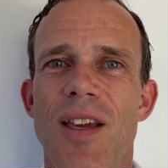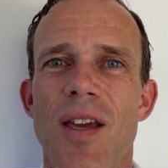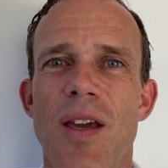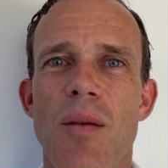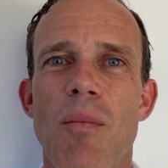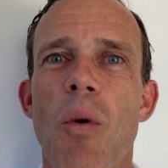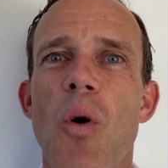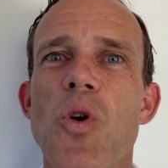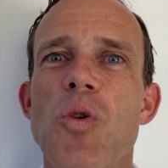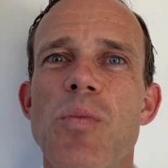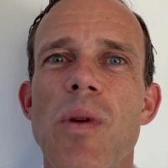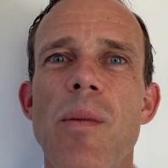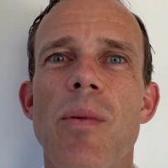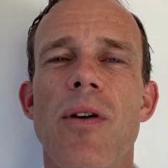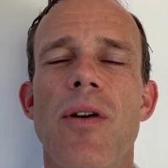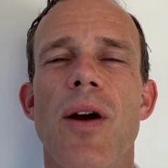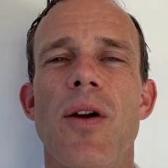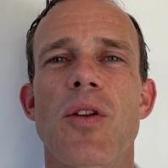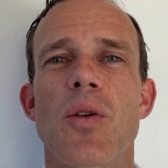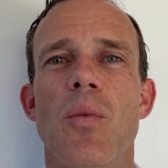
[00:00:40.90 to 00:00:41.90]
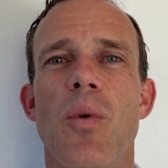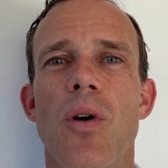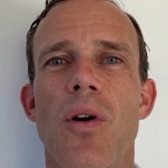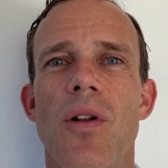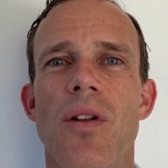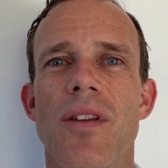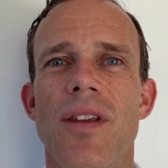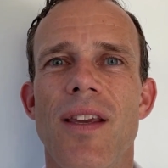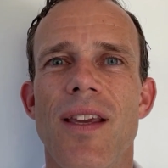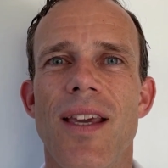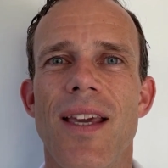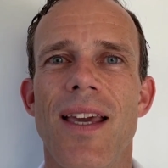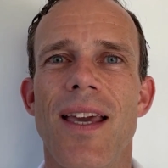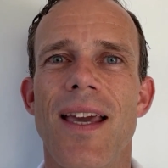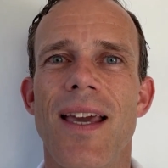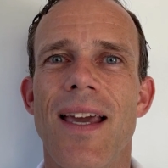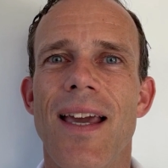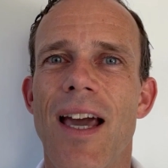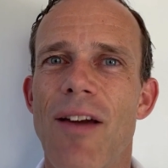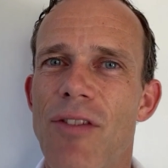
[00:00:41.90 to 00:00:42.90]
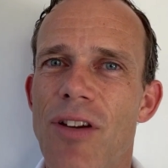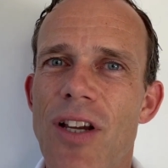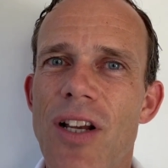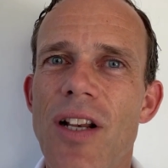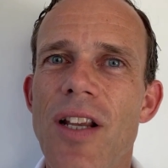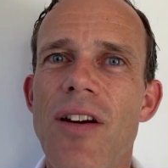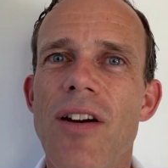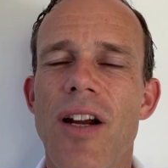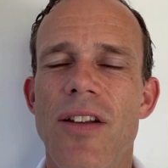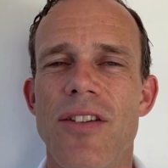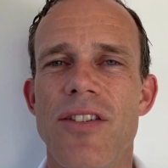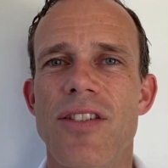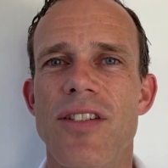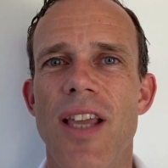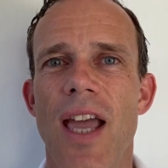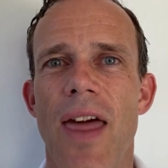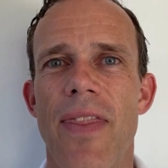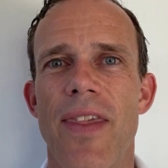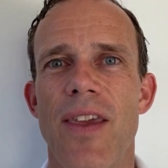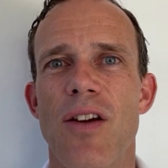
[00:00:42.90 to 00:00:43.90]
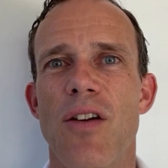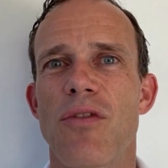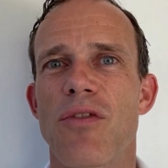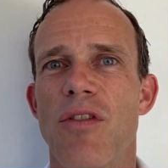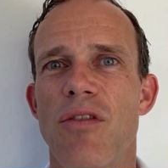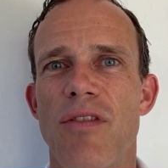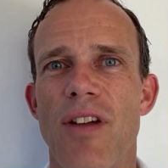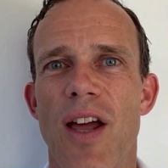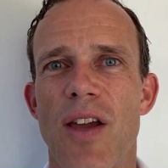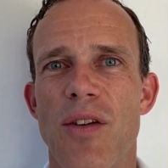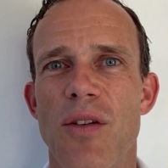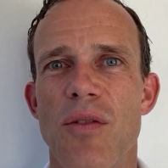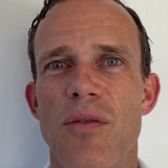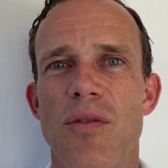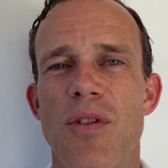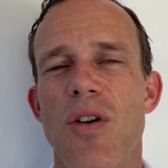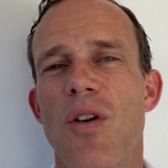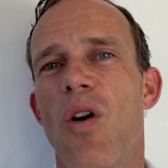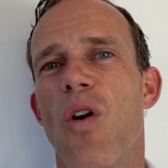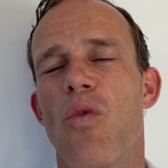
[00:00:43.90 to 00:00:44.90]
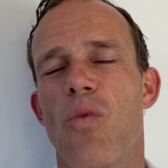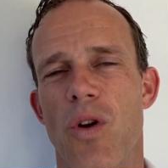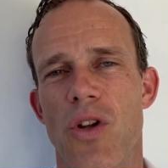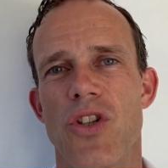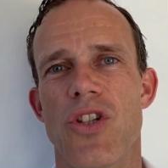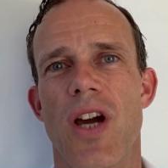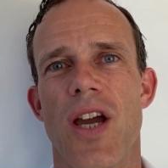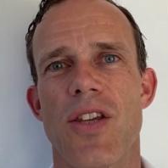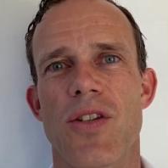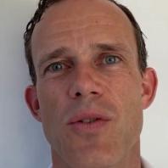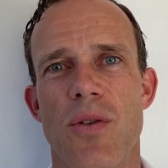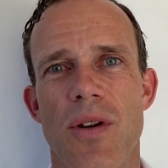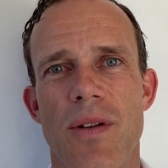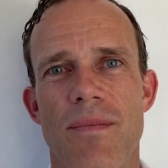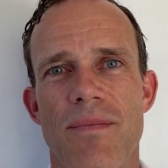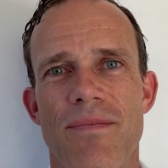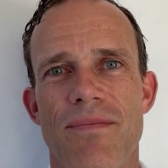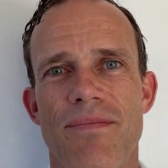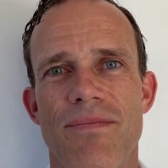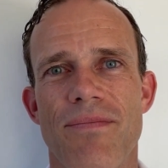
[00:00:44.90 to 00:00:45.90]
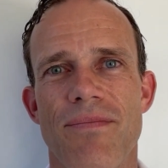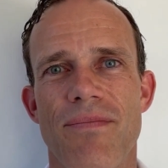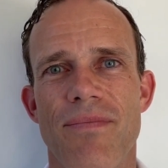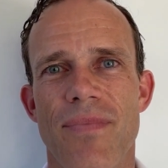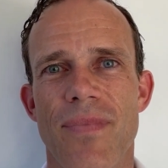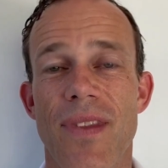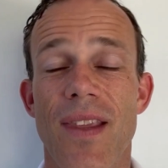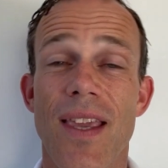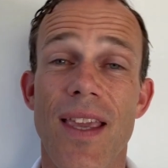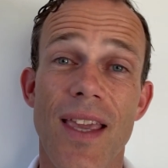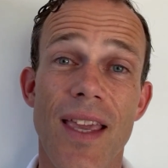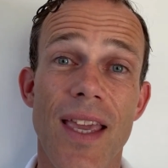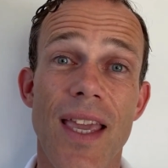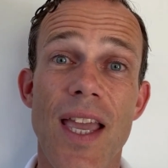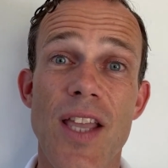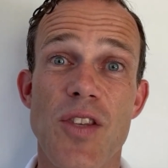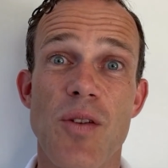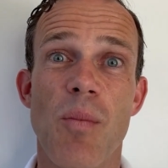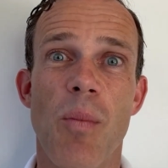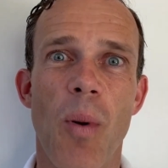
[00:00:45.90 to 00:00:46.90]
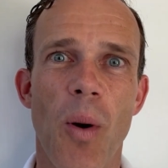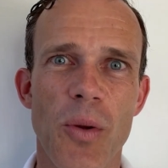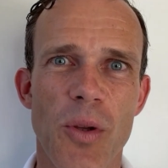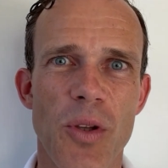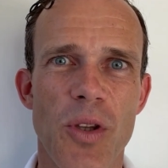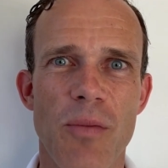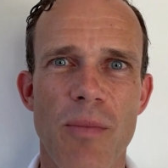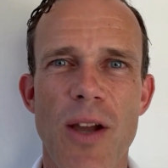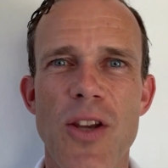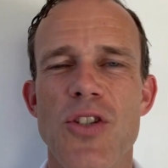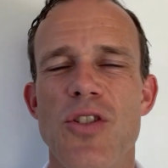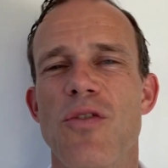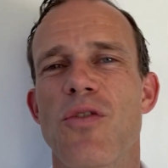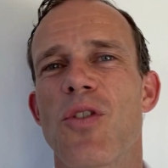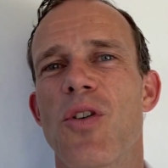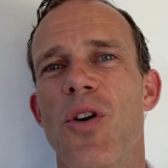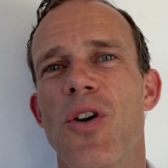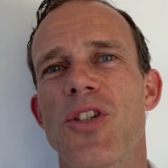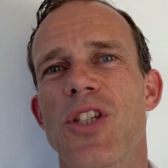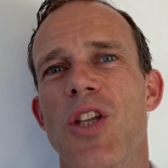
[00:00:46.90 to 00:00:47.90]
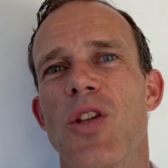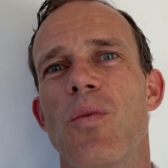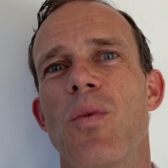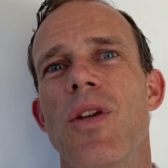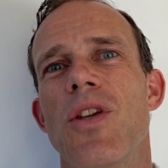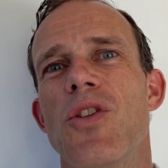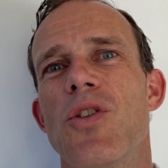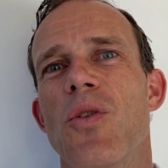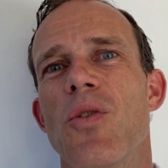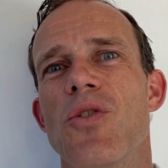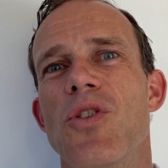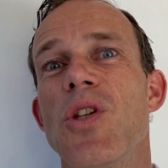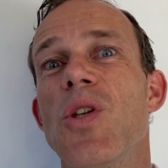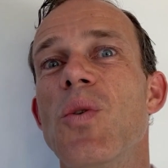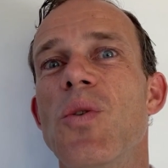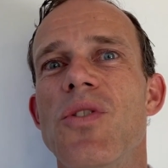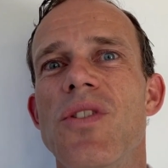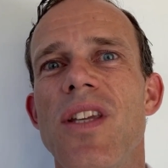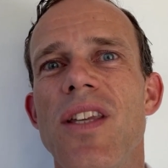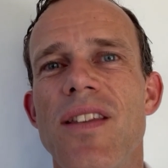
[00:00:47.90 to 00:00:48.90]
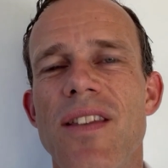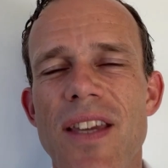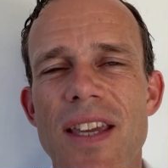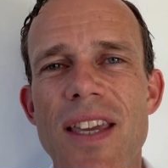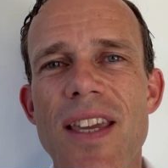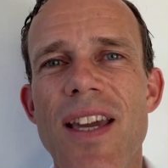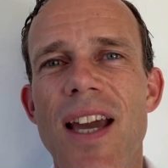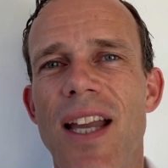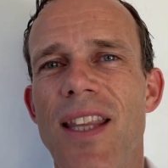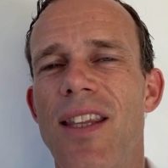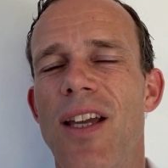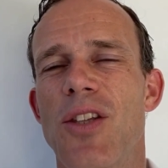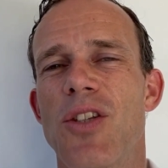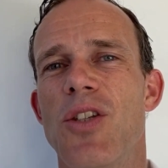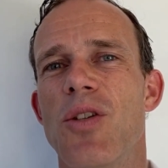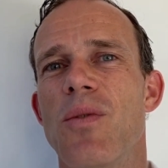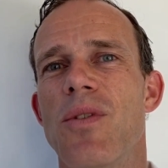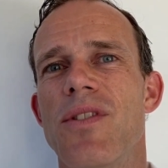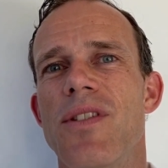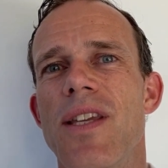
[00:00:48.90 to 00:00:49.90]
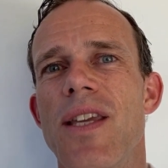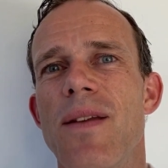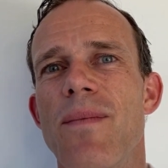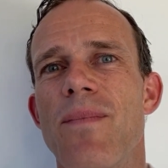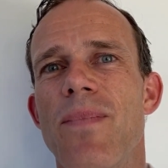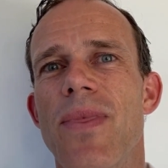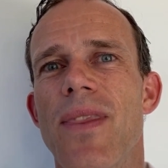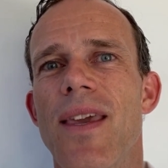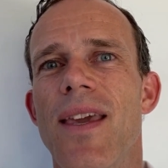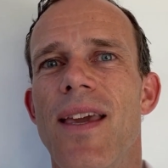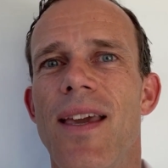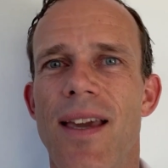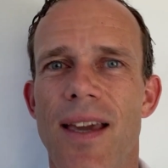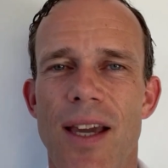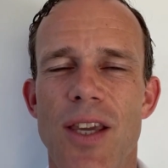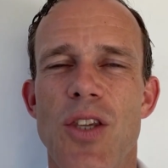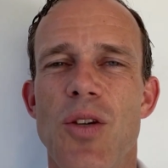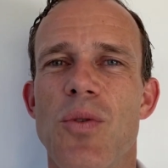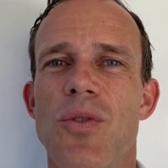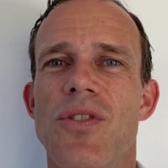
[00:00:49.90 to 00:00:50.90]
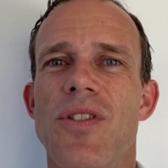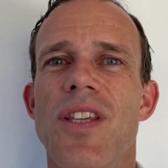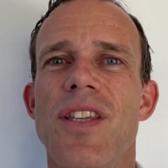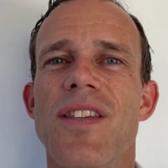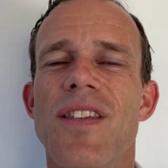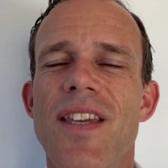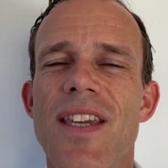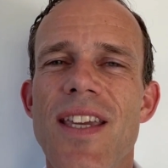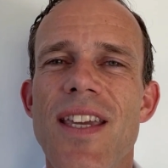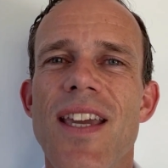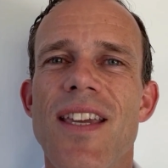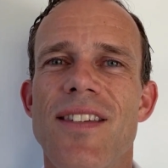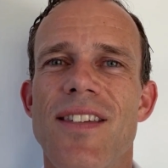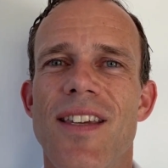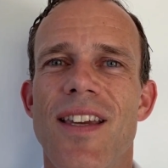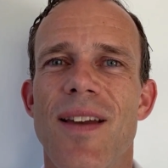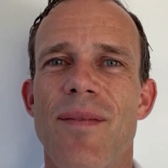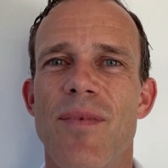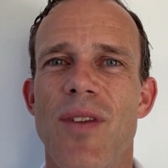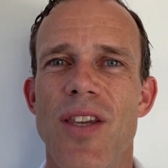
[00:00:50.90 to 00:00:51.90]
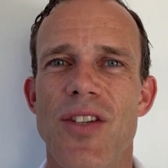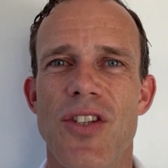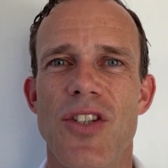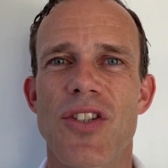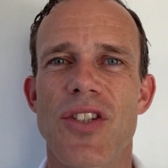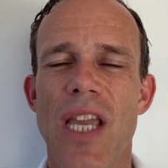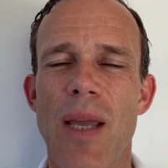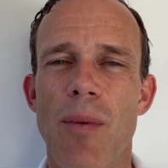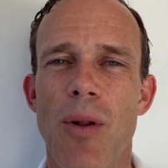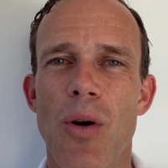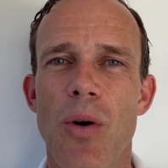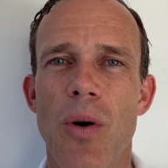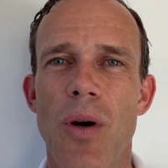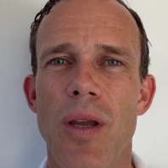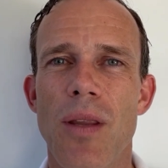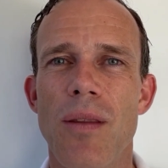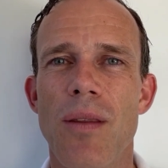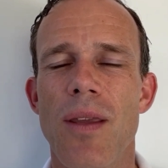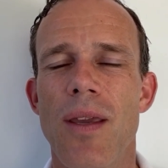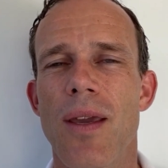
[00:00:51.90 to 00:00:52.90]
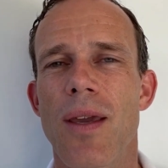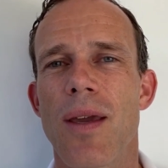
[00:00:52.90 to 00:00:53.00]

most people around the world have a clear understanding of the value of one Jaizcoin. It's important to mention, of course, that we chose USDT and not USD. And USDT is a stable coin